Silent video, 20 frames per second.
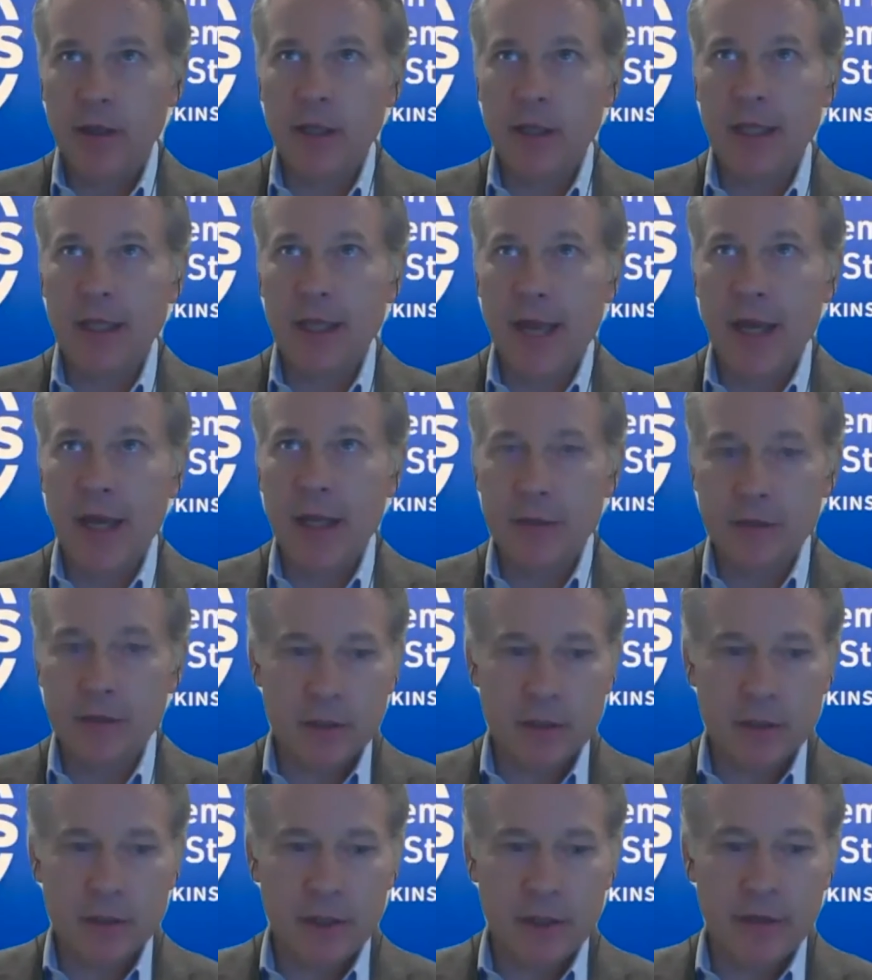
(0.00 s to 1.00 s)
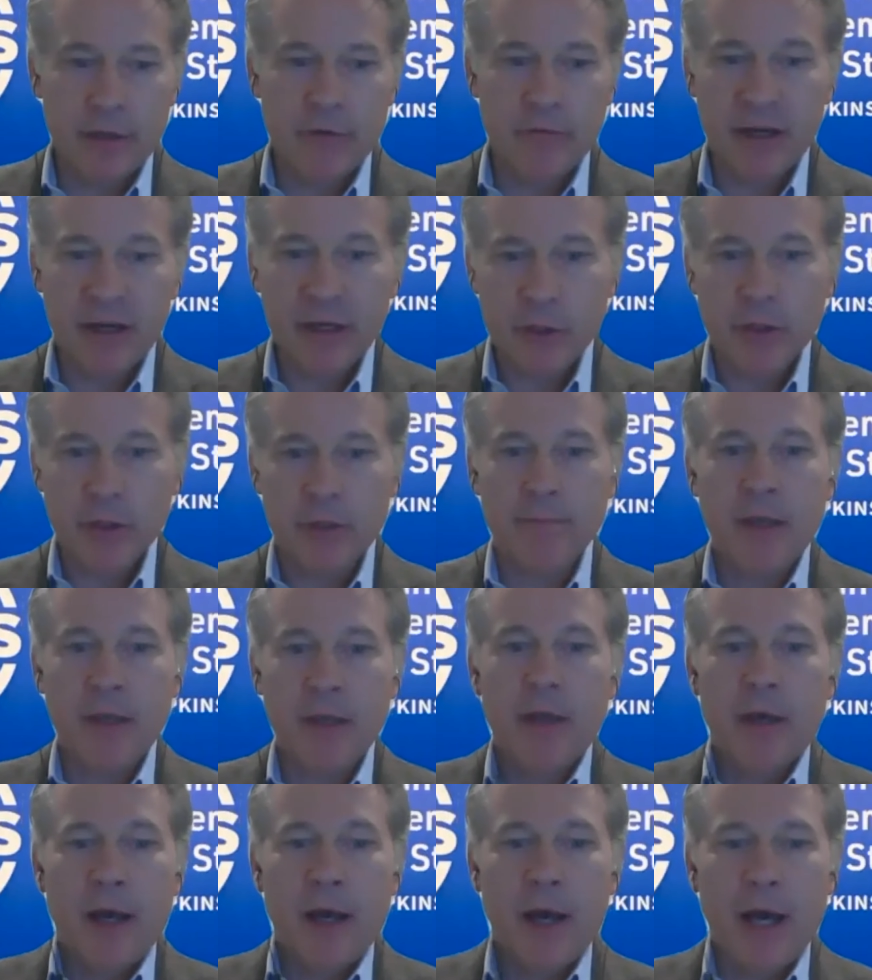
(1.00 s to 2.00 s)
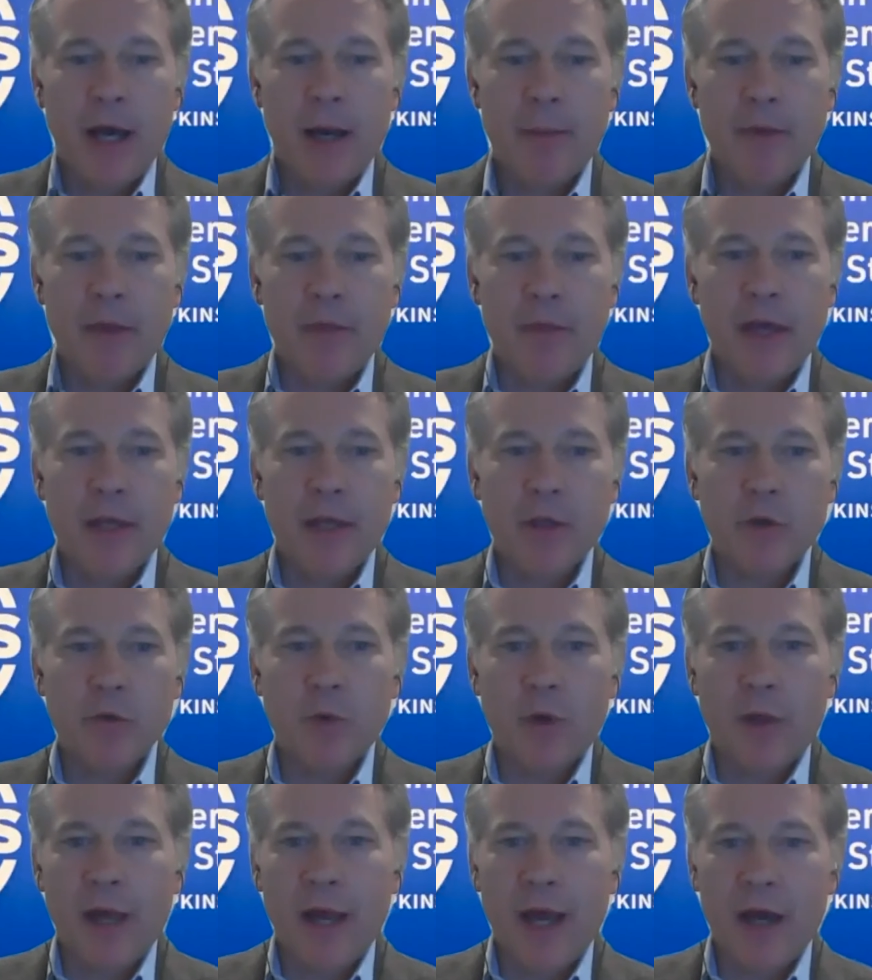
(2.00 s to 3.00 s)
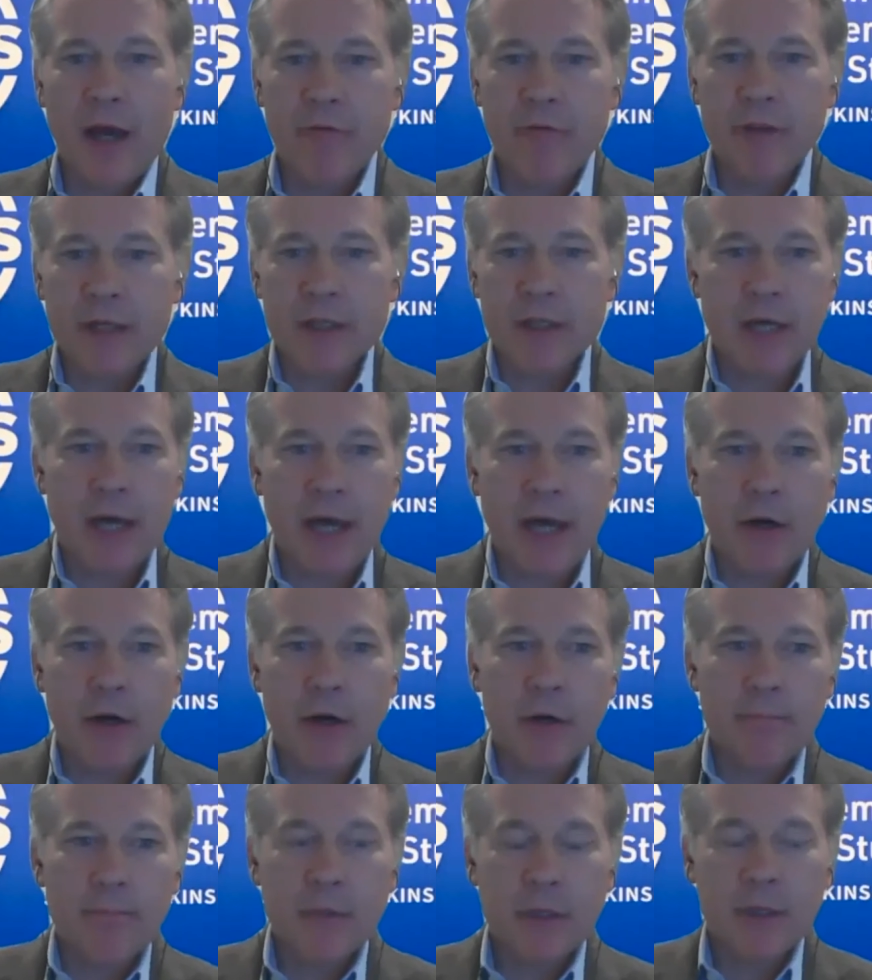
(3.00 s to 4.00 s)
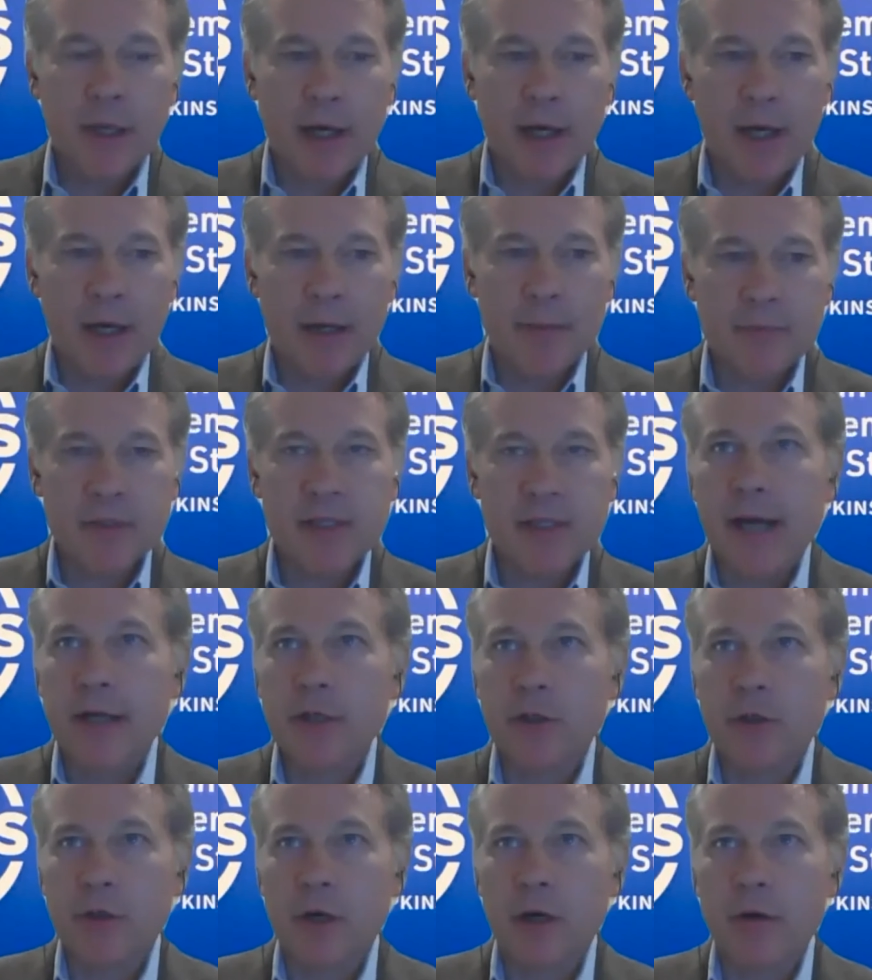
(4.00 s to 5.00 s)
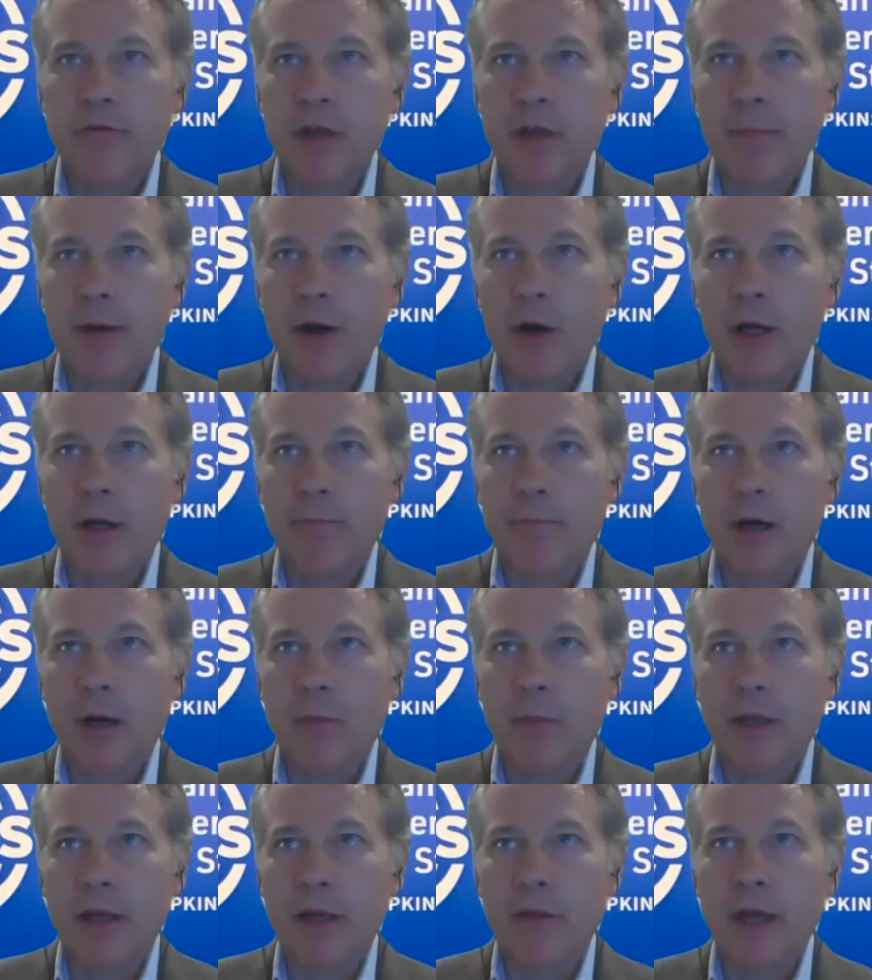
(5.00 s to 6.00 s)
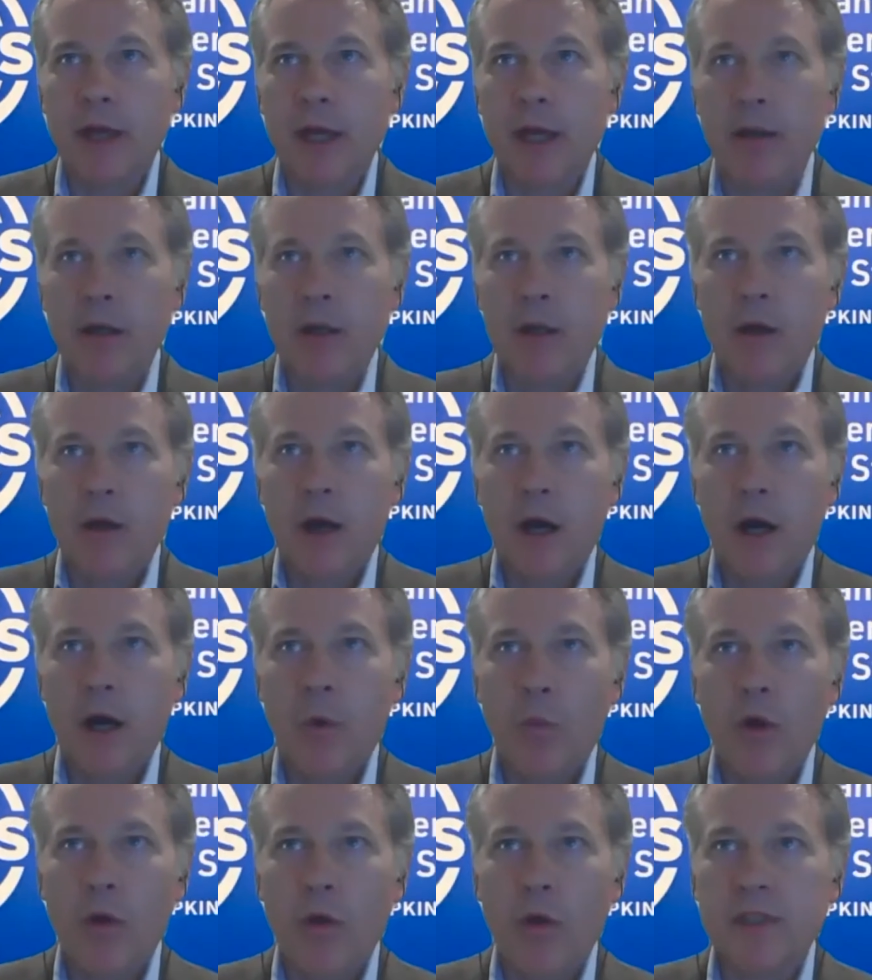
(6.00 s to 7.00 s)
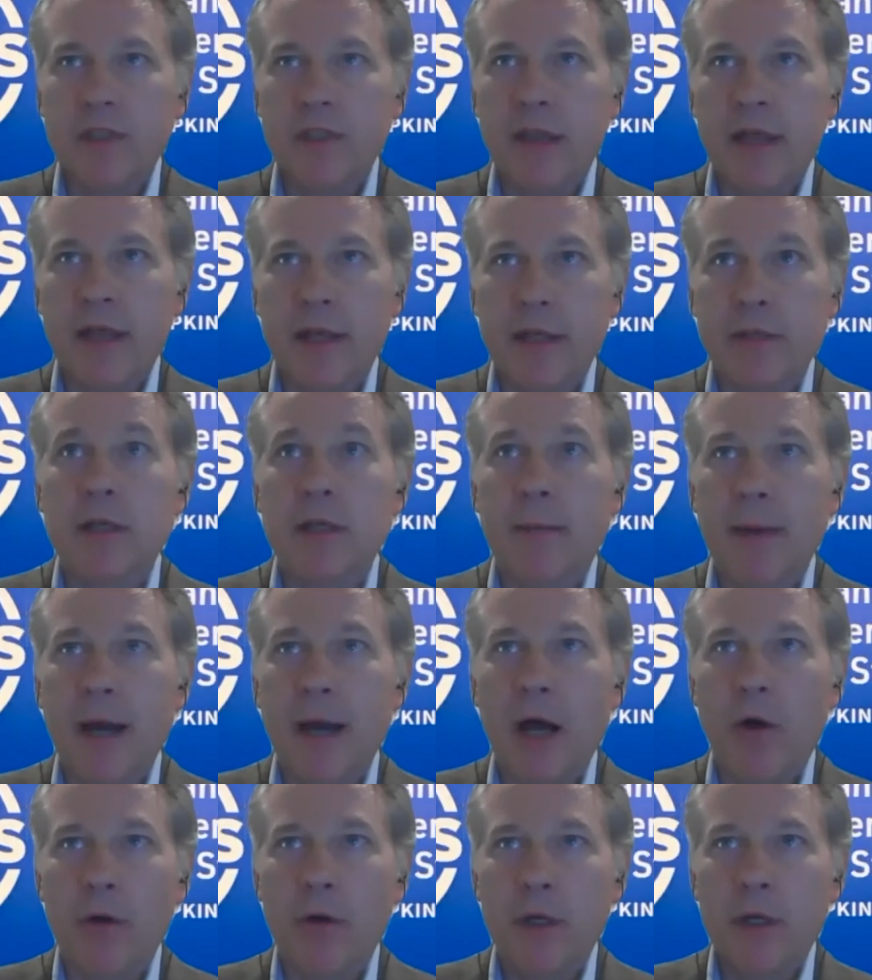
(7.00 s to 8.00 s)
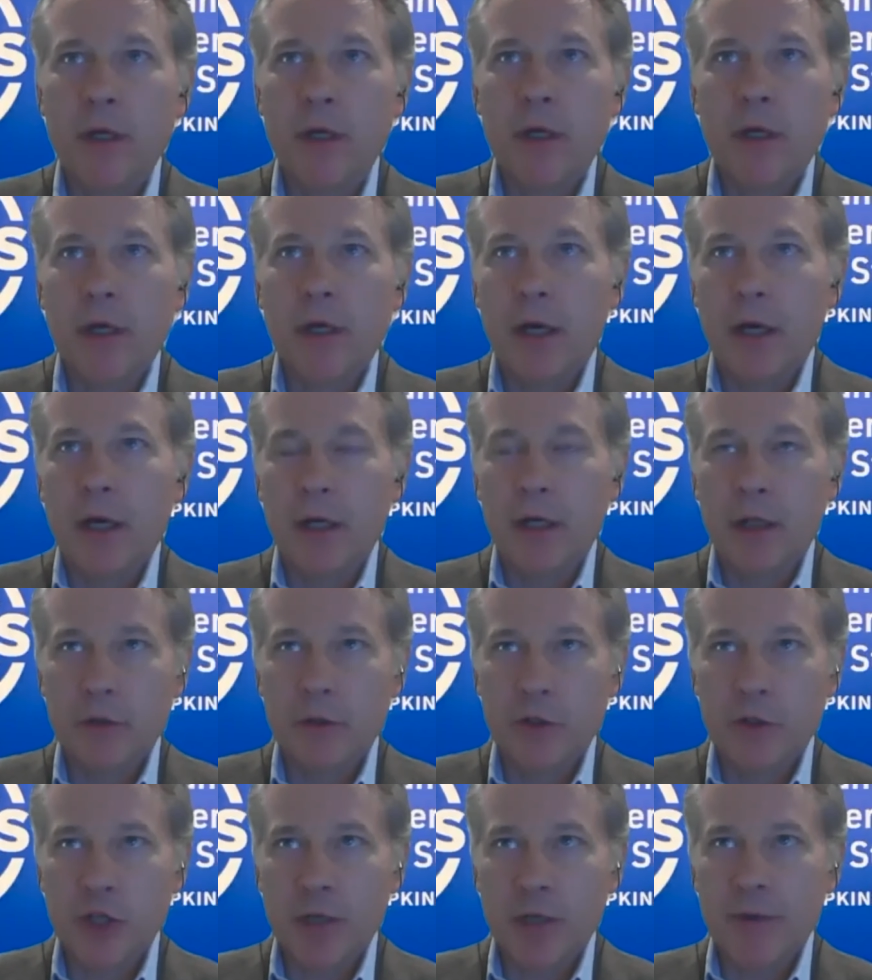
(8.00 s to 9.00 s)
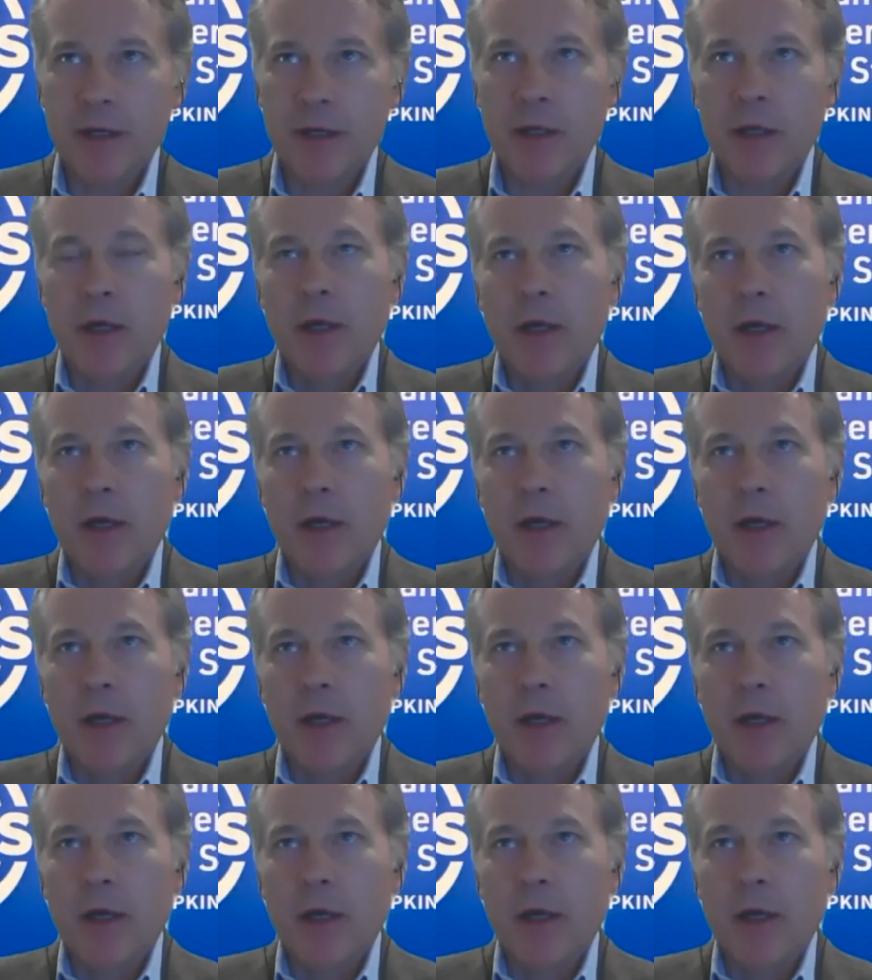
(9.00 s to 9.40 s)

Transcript: in the end the victor, that you will have an entire sector of the American public that will see that as somehow illegitimate.